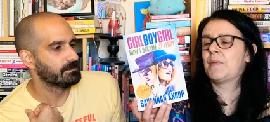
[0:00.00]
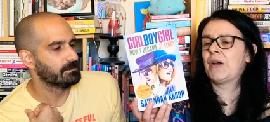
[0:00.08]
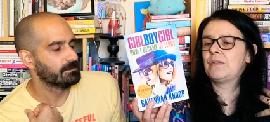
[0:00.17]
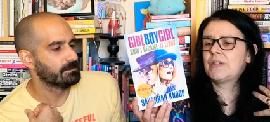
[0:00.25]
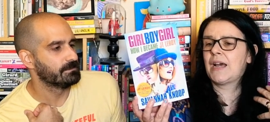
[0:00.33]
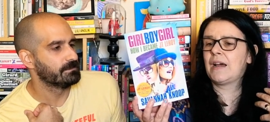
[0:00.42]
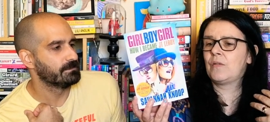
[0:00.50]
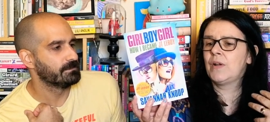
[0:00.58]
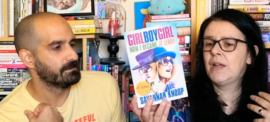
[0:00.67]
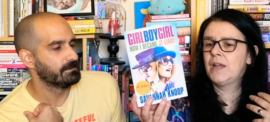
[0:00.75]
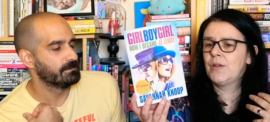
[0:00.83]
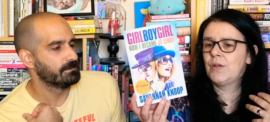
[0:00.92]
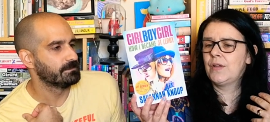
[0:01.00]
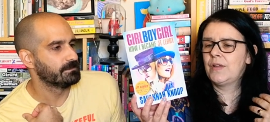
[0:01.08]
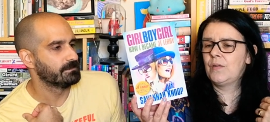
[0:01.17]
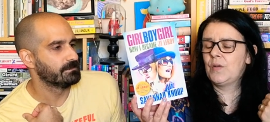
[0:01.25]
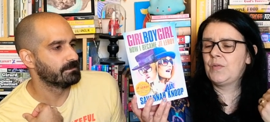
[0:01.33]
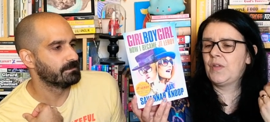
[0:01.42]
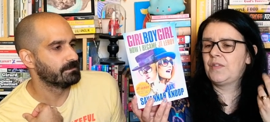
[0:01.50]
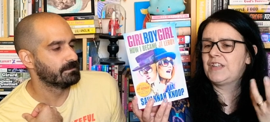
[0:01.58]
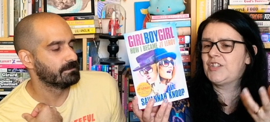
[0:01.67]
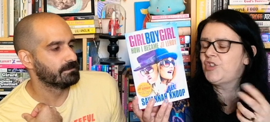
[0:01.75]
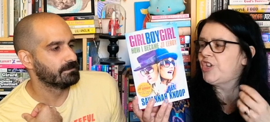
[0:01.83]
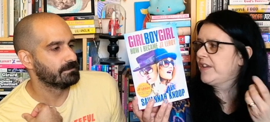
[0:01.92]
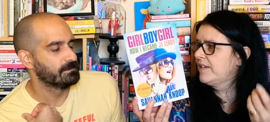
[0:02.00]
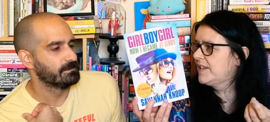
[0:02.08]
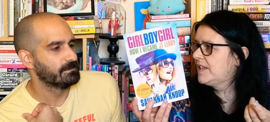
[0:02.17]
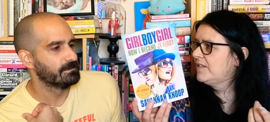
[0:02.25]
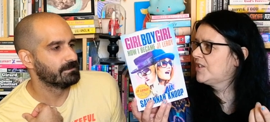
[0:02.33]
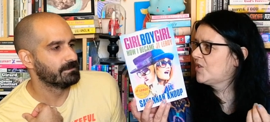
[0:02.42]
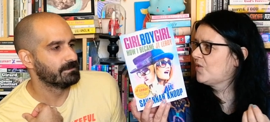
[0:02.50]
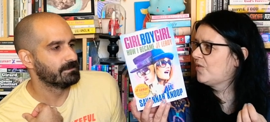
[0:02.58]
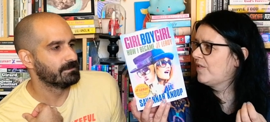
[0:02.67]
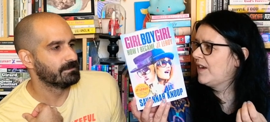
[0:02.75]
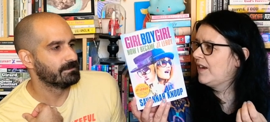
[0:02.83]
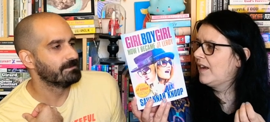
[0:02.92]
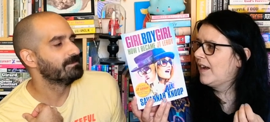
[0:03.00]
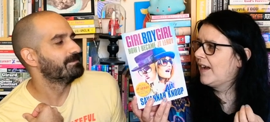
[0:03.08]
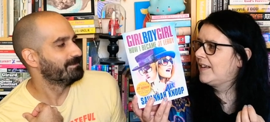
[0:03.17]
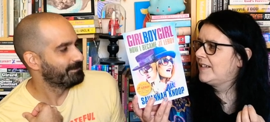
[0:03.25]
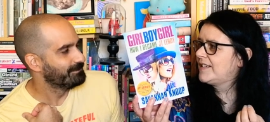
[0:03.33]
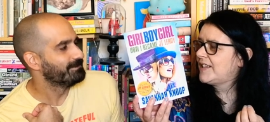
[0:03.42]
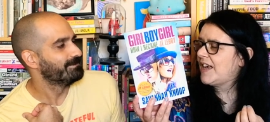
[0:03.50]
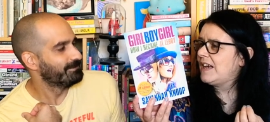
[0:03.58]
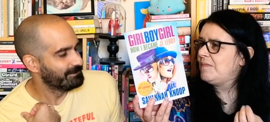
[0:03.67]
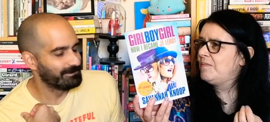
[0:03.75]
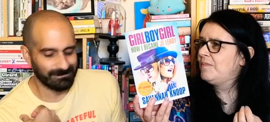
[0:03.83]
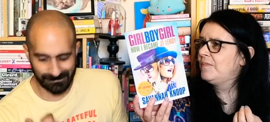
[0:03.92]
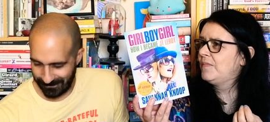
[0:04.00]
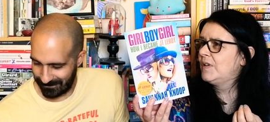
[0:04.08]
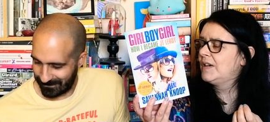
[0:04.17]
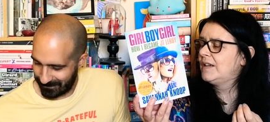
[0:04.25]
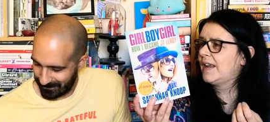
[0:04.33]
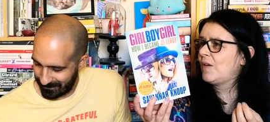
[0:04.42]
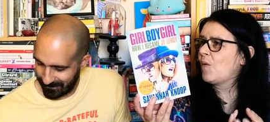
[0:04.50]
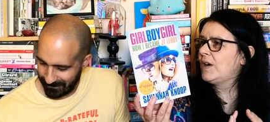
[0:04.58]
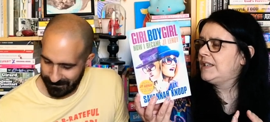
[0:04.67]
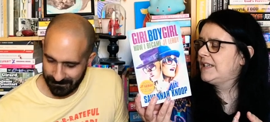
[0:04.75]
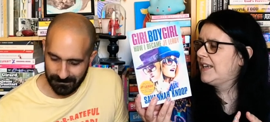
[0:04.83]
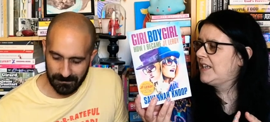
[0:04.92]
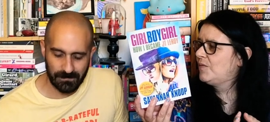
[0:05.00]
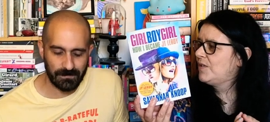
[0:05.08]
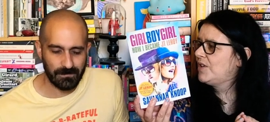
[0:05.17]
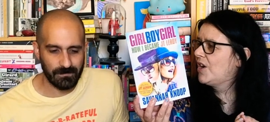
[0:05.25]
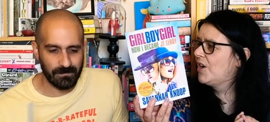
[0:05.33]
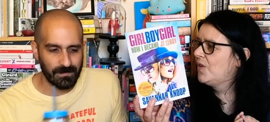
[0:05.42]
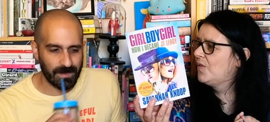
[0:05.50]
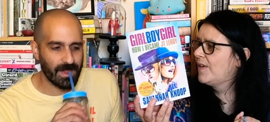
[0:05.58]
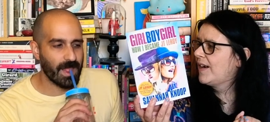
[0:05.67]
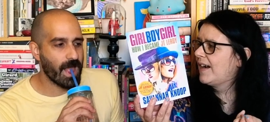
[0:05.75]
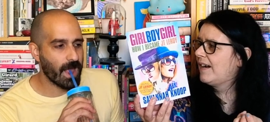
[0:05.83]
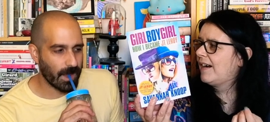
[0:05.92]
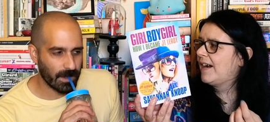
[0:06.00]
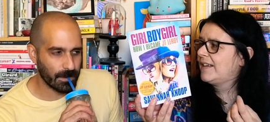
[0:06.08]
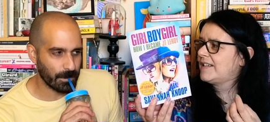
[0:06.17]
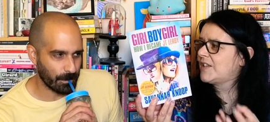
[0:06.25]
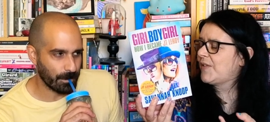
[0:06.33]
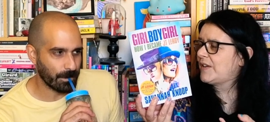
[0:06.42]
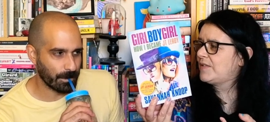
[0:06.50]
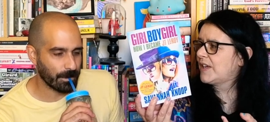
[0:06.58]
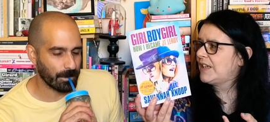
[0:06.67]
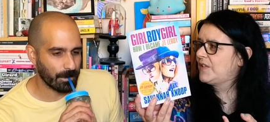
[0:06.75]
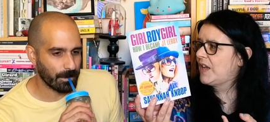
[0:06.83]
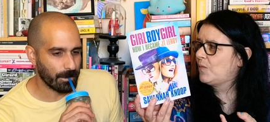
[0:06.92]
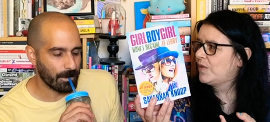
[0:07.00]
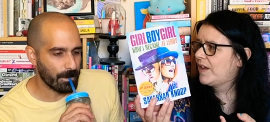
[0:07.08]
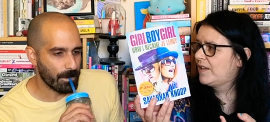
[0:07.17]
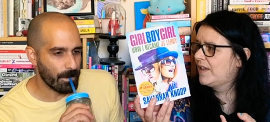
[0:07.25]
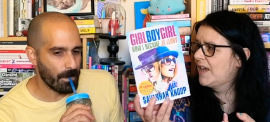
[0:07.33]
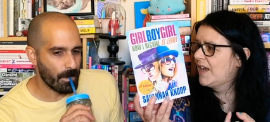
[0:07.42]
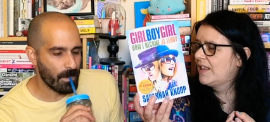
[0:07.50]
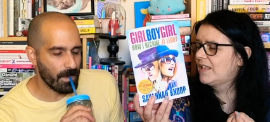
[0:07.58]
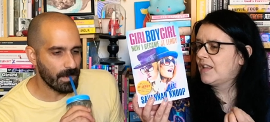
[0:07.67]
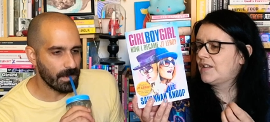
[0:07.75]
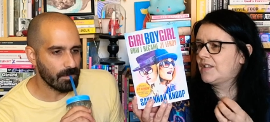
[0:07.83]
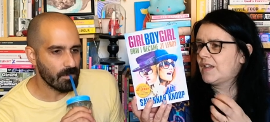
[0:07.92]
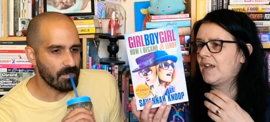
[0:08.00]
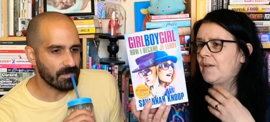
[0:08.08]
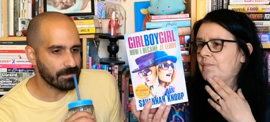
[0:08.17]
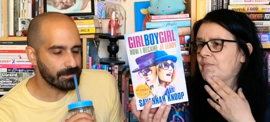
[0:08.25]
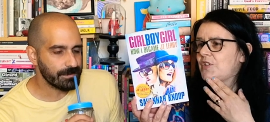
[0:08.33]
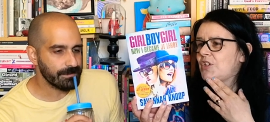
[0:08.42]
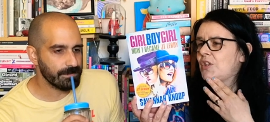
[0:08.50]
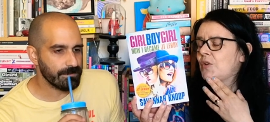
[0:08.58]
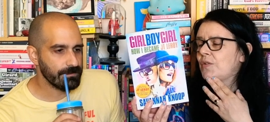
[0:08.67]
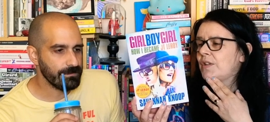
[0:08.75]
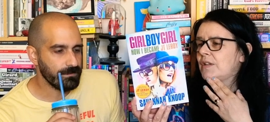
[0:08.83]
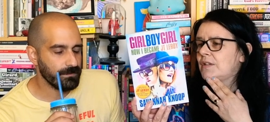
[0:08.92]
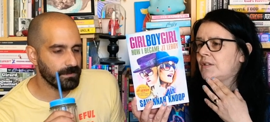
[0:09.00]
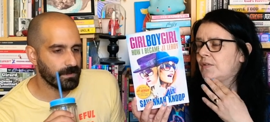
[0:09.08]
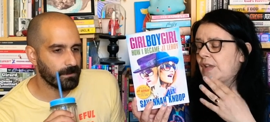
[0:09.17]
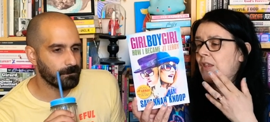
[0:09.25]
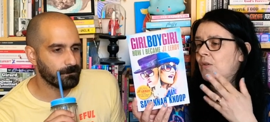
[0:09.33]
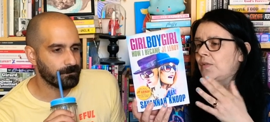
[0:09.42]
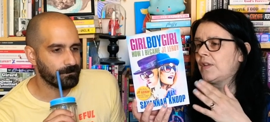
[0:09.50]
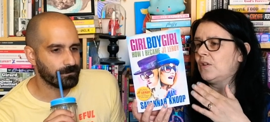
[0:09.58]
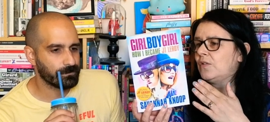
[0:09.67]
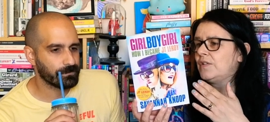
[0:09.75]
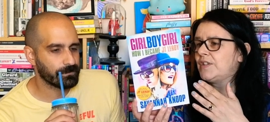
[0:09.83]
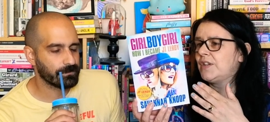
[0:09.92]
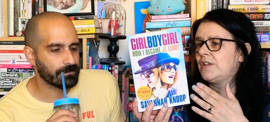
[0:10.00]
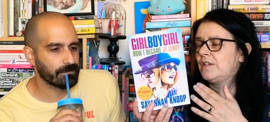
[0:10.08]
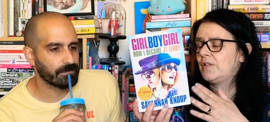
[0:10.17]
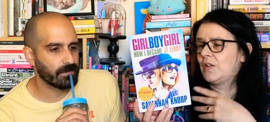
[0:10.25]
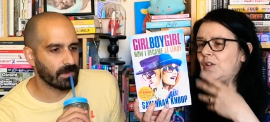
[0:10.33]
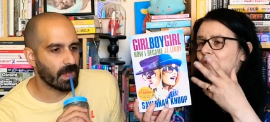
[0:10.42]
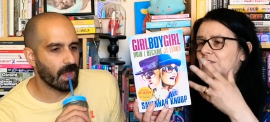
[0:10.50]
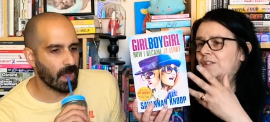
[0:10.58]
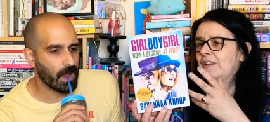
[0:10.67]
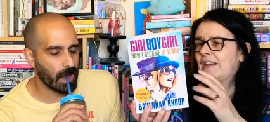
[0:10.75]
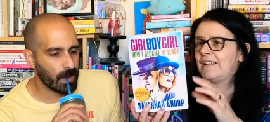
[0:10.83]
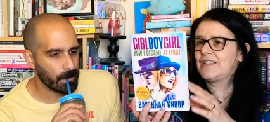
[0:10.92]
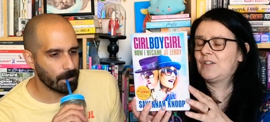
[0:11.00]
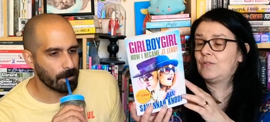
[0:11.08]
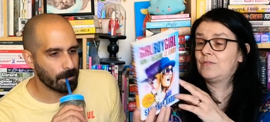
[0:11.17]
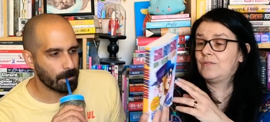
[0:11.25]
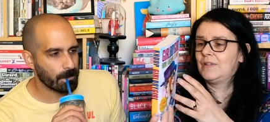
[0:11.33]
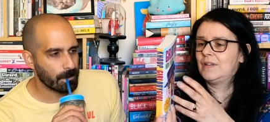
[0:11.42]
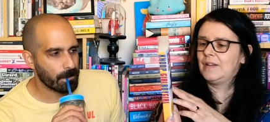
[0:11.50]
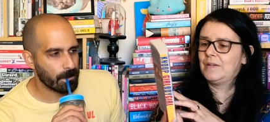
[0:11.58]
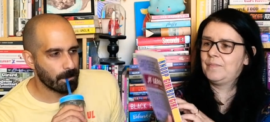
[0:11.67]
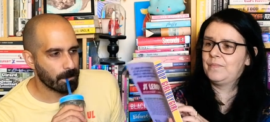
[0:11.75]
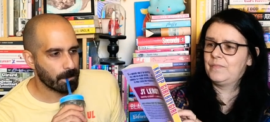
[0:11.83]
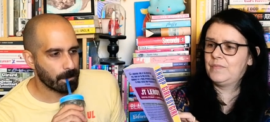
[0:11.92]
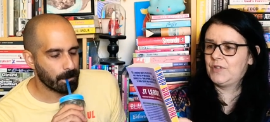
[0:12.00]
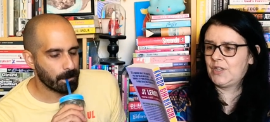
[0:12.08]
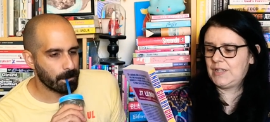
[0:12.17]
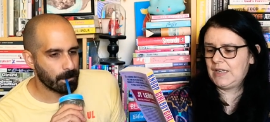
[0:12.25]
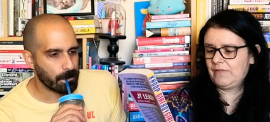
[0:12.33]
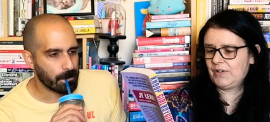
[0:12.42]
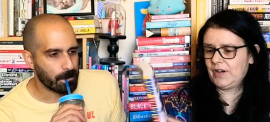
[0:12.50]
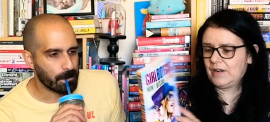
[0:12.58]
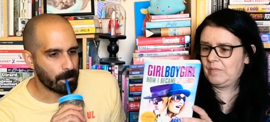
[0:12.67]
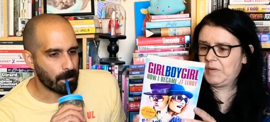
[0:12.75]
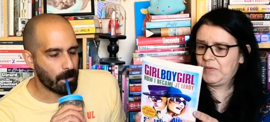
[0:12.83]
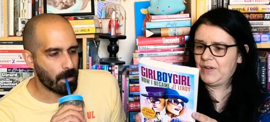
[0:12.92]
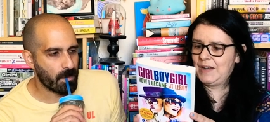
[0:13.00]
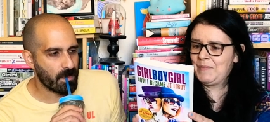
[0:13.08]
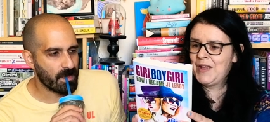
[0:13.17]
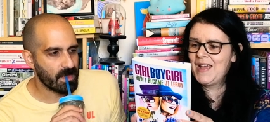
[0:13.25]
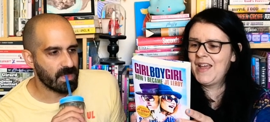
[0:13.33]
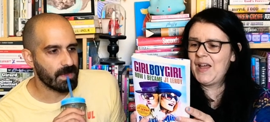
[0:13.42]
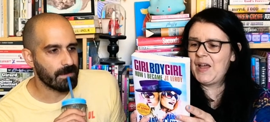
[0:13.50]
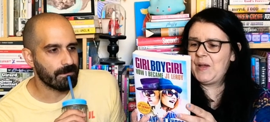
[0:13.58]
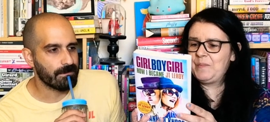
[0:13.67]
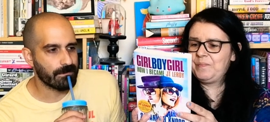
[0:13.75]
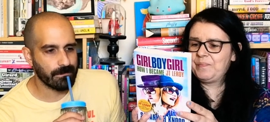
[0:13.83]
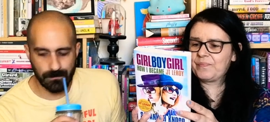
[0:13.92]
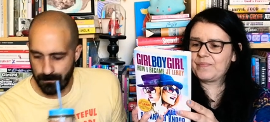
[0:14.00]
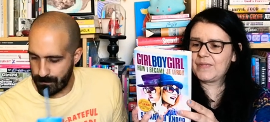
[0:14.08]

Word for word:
Speaker 1: about how th- there's chinks in the story, and um, like why didn't anyone know? And Savannah mm. was kind of saying, well, that that um, she thought that they thought that Laura Dern, the Laura Dern character, or the JT Leroy, I can't remember her name, um,